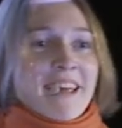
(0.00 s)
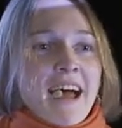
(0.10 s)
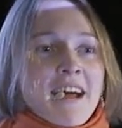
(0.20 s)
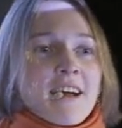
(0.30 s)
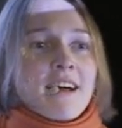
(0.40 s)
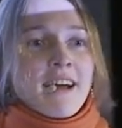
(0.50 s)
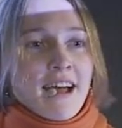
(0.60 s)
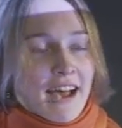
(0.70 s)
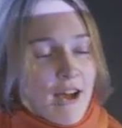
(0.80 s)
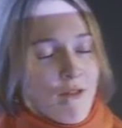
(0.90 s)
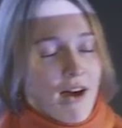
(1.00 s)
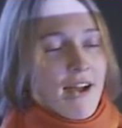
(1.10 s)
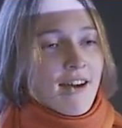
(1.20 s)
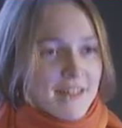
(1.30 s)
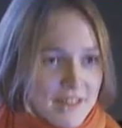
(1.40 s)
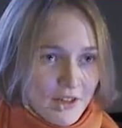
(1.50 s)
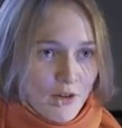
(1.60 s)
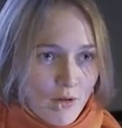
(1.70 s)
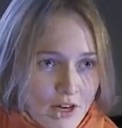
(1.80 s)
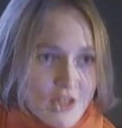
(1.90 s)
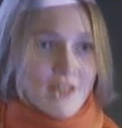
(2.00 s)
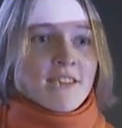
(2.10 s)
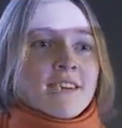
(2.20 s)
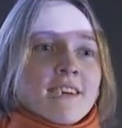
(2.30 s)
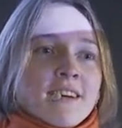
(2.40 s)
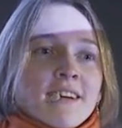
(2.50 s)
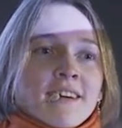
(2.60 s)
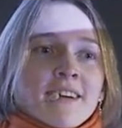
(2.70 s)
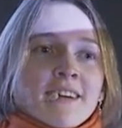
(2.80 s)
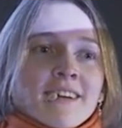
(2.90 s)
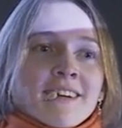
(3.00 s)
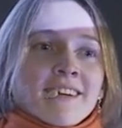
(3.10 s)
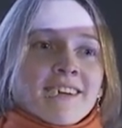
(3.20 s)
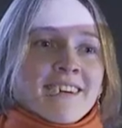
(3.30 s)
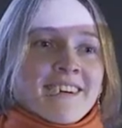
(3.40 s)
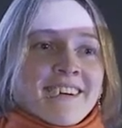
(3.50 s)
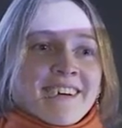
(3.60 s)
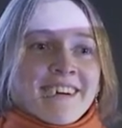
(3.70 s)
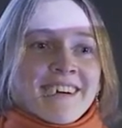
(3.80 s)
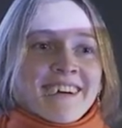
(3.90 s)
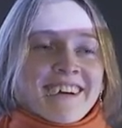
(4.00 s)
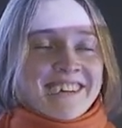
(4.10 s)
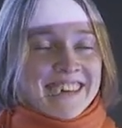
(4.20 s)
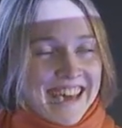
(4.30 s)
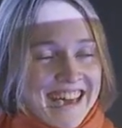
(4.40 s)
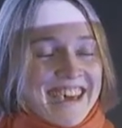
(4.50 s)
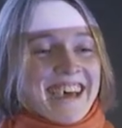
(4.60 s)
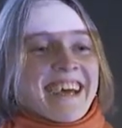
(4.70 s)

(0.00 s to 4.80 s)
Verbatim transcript: Uh, have I answered your question? Yes, I have one more question. Okay.